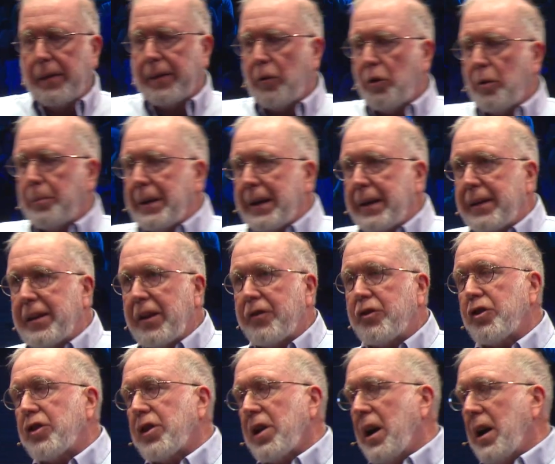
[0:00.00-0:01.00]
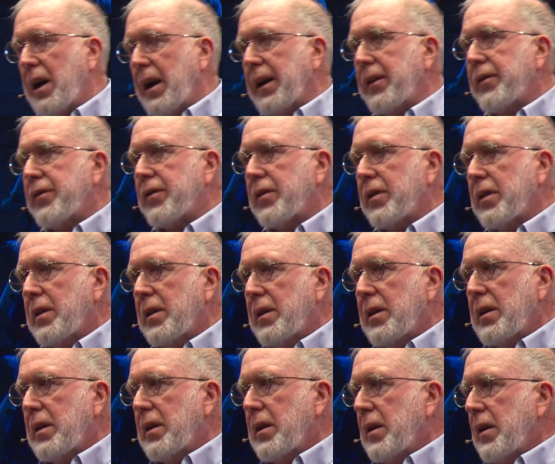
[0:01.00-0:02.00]
that will be digitized
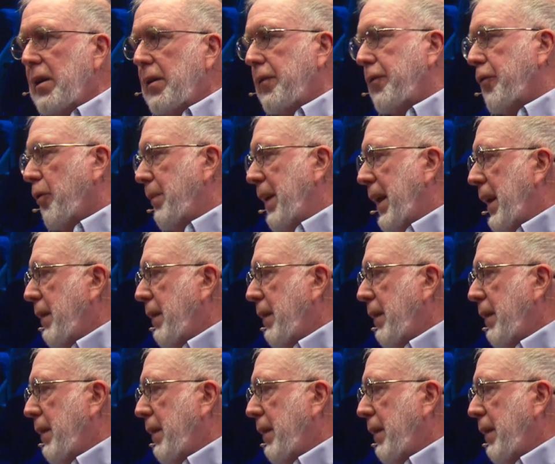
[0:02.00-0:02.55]
for